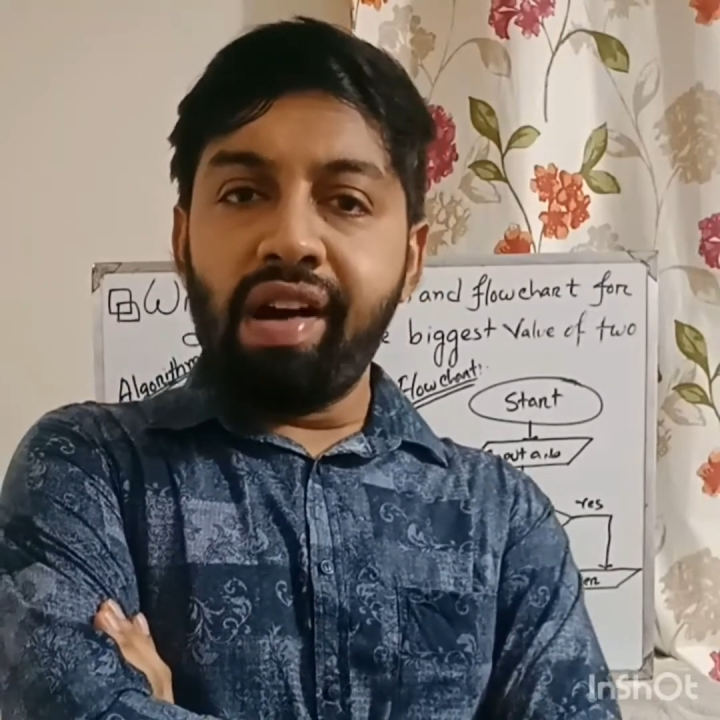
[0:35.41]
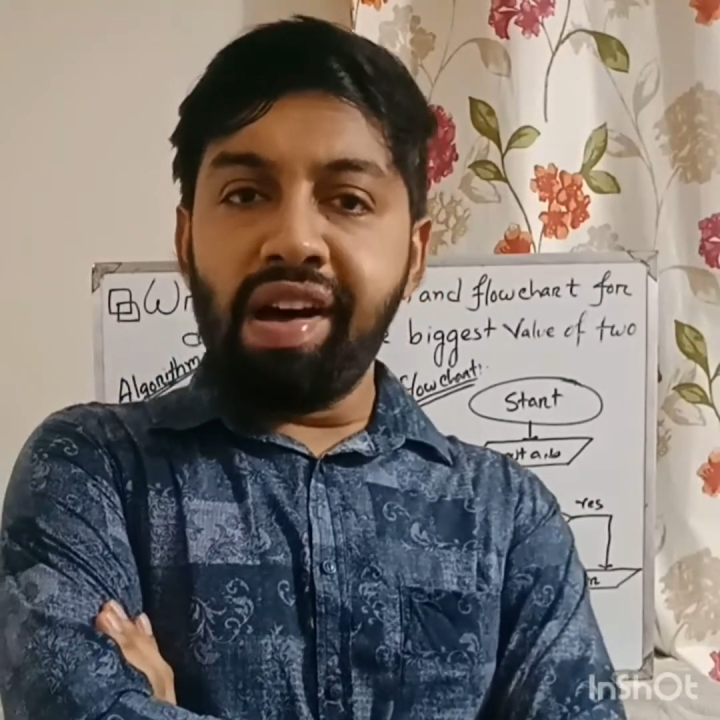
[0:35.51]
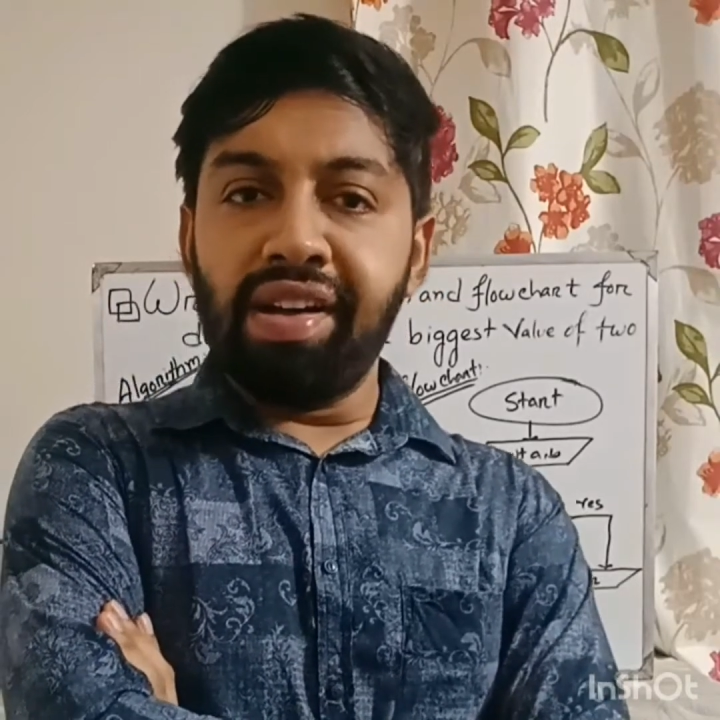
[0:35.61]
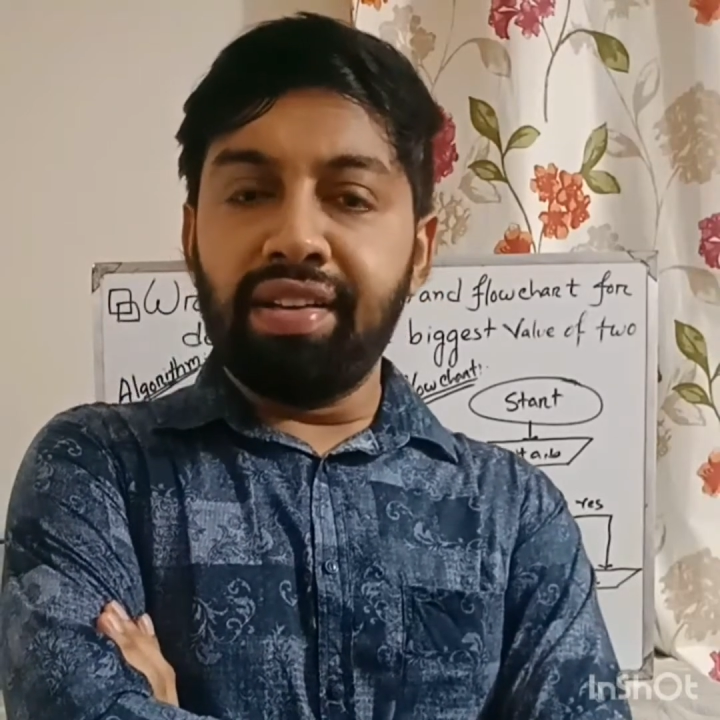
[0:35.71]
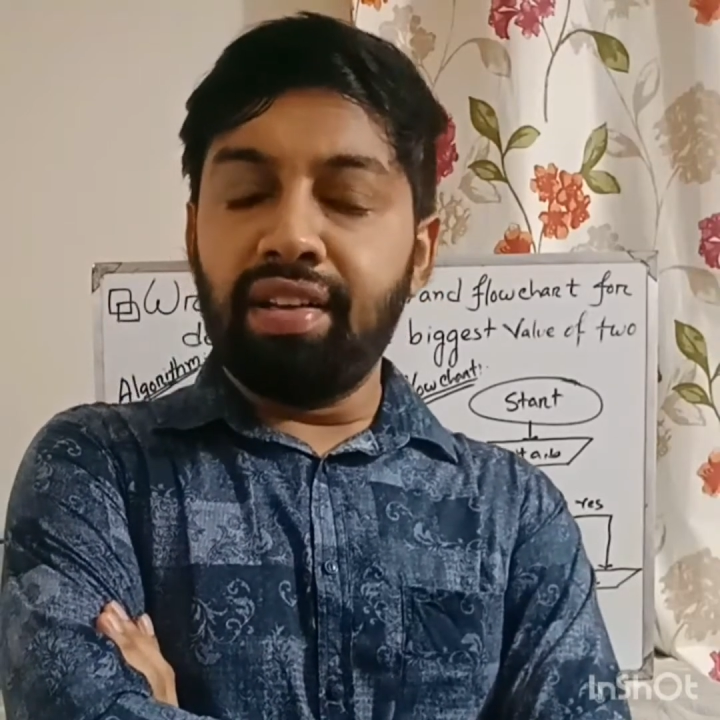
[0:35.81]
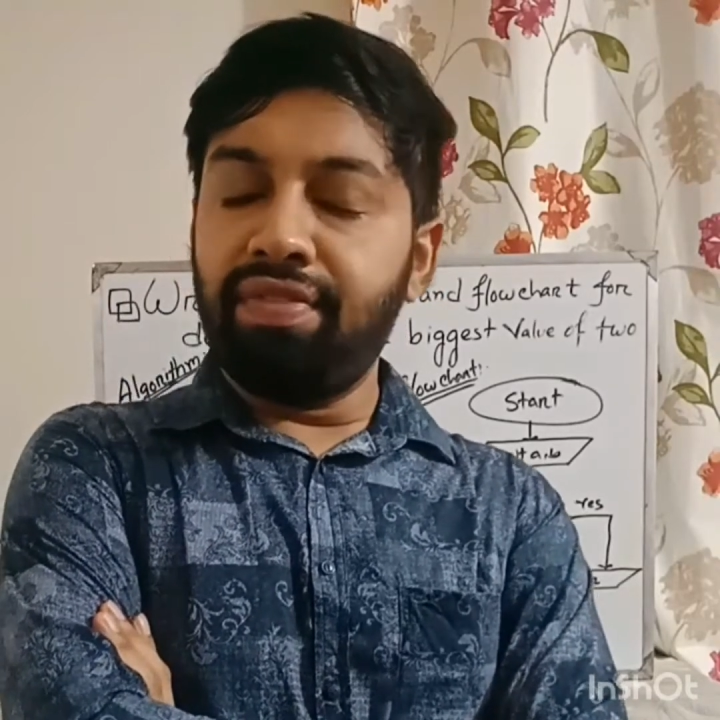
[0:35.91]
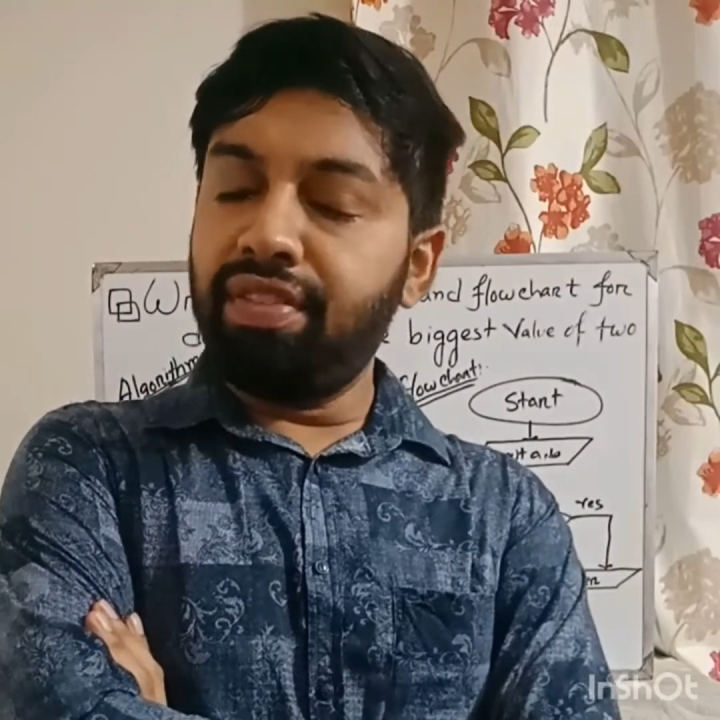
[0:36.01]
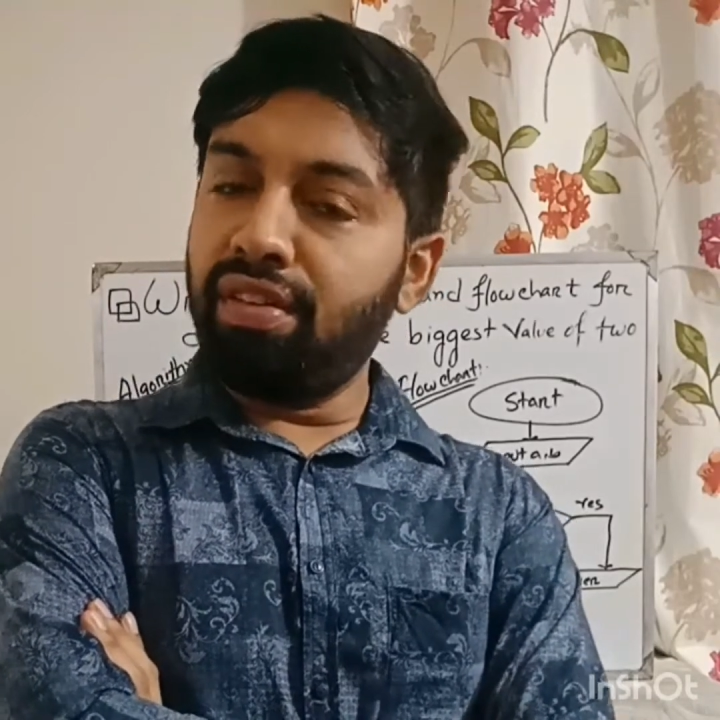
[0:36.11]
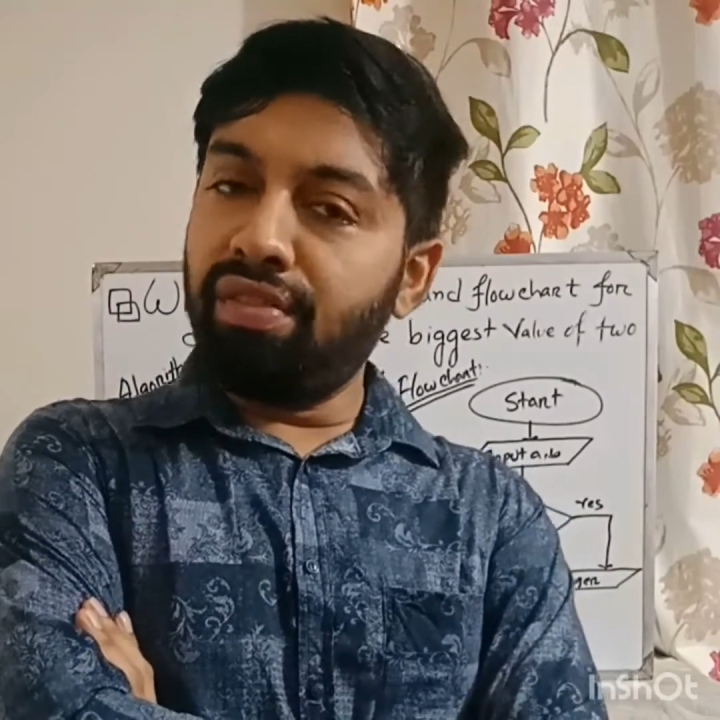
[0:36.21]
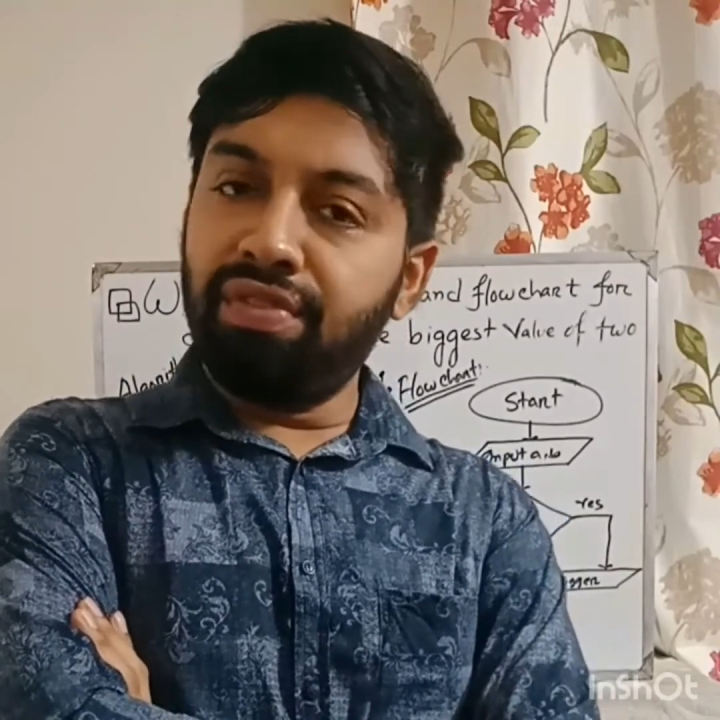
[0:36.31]
and if
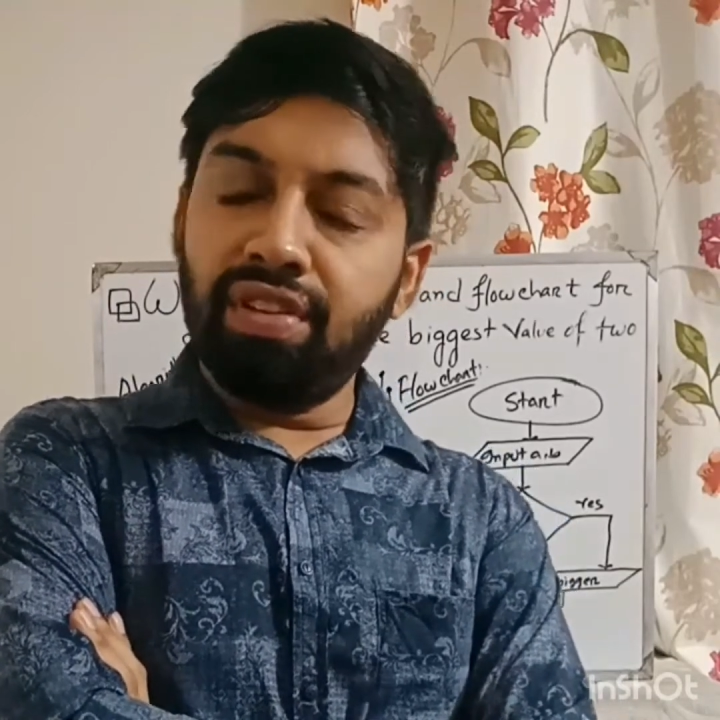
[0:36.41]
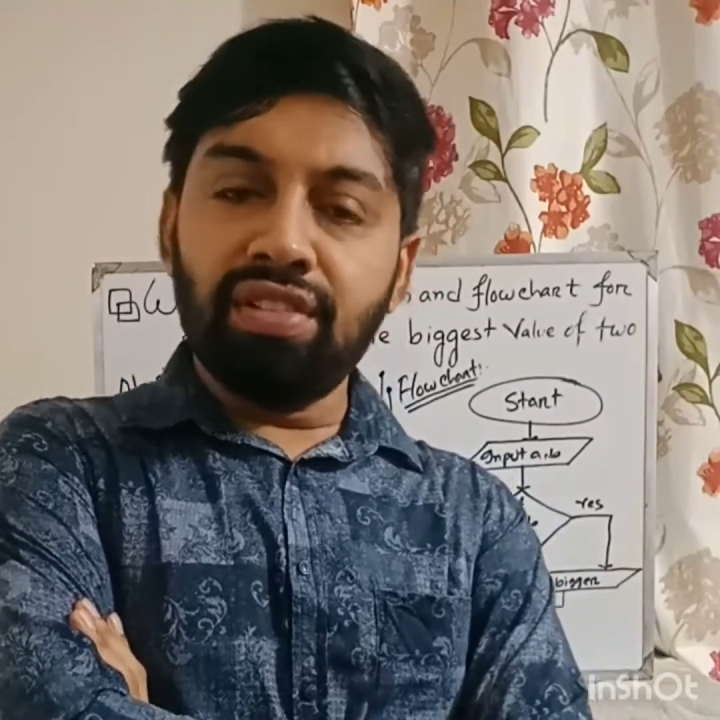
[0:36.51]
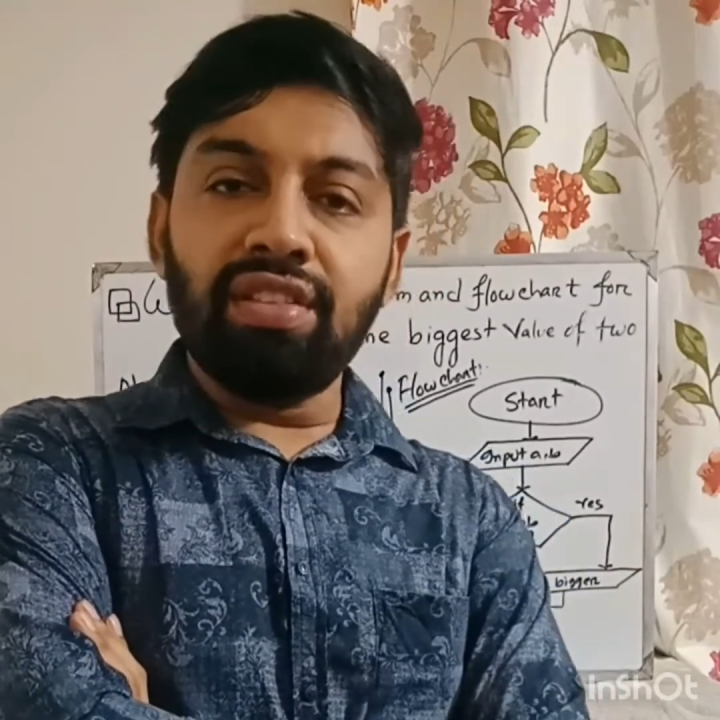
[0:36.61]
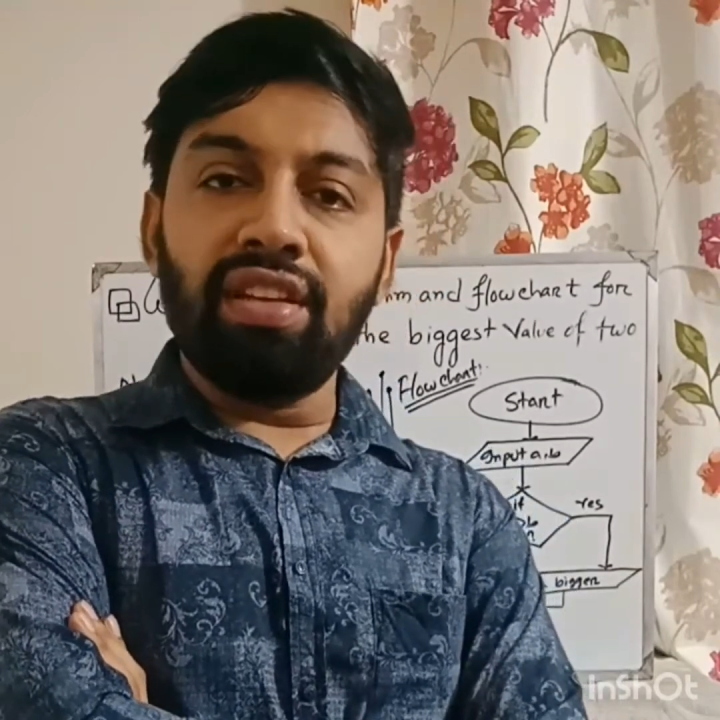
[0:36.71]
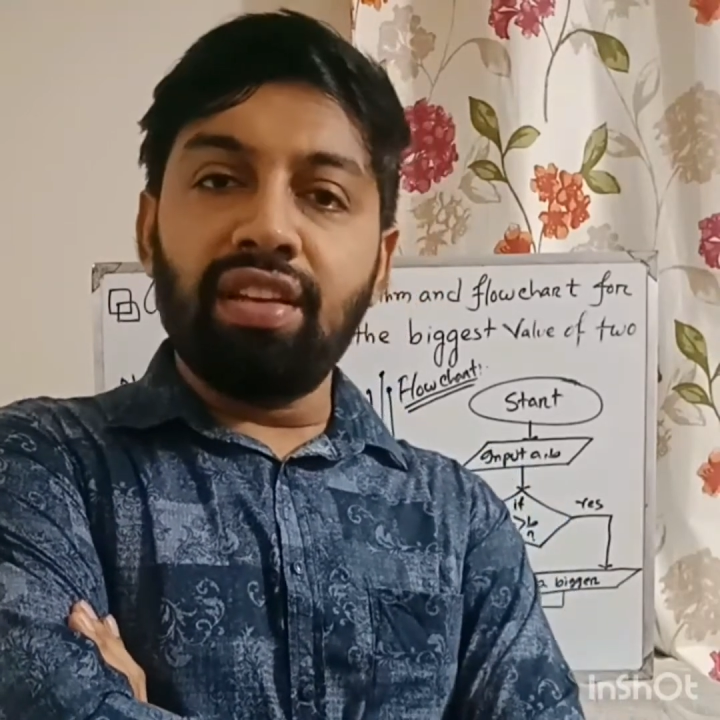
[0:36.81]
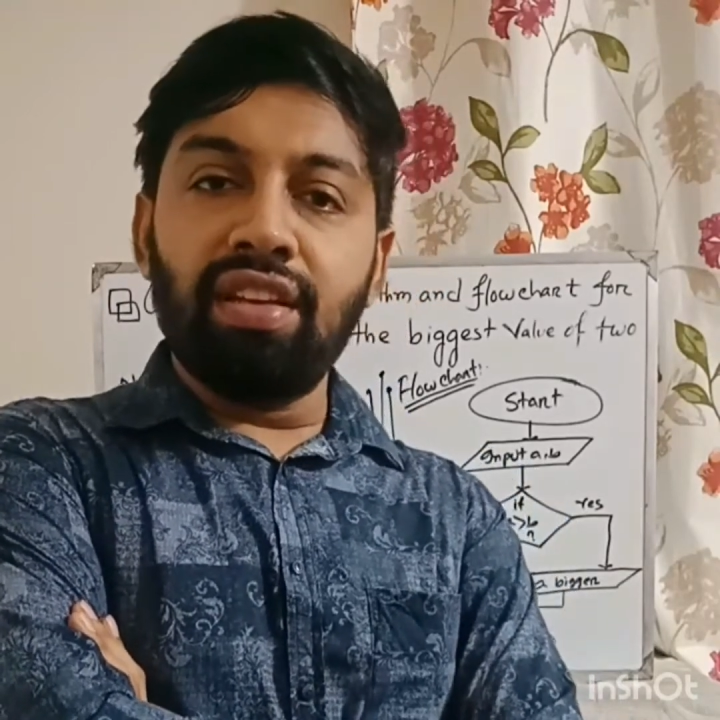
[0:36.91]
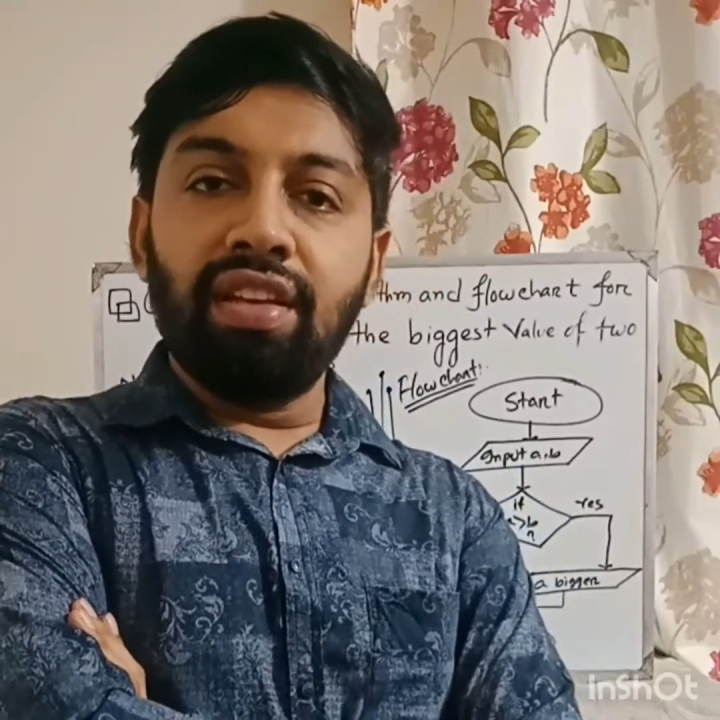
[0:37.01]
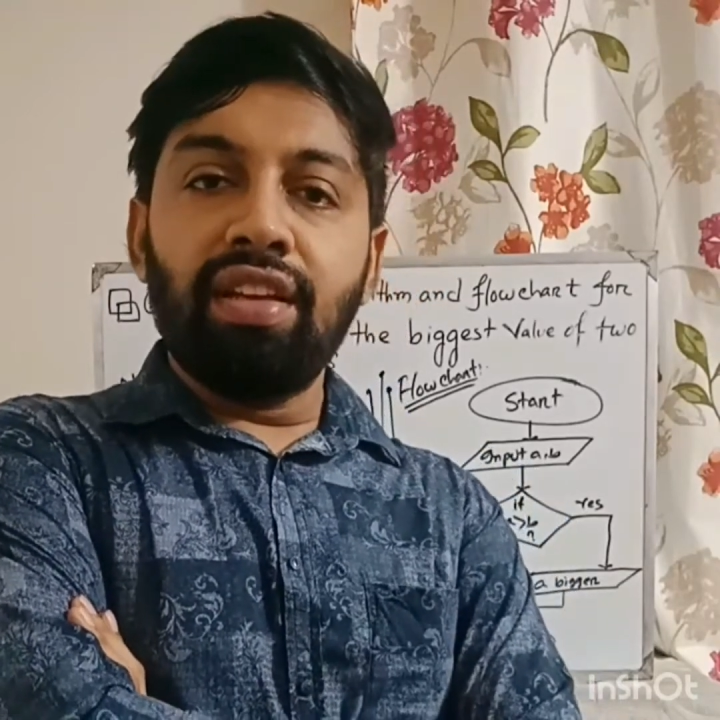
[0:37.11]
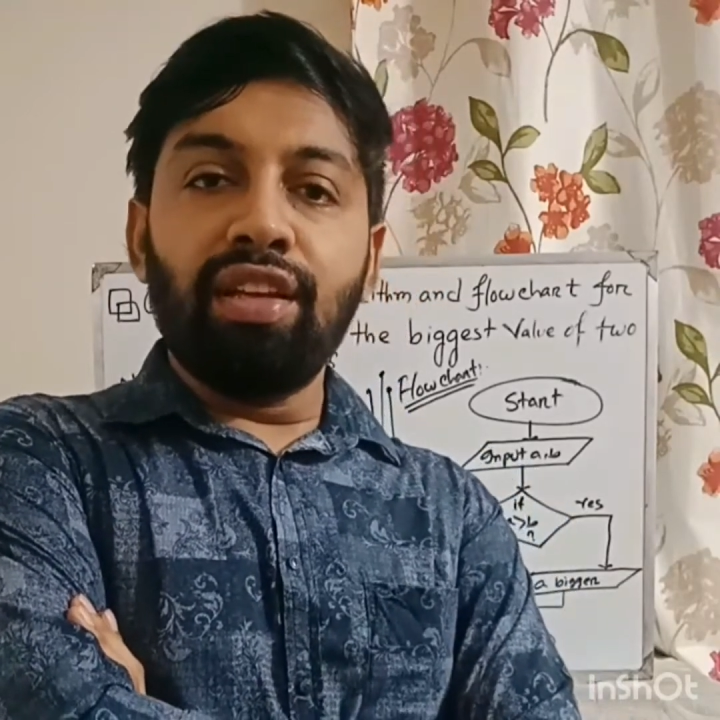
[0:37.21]
obviously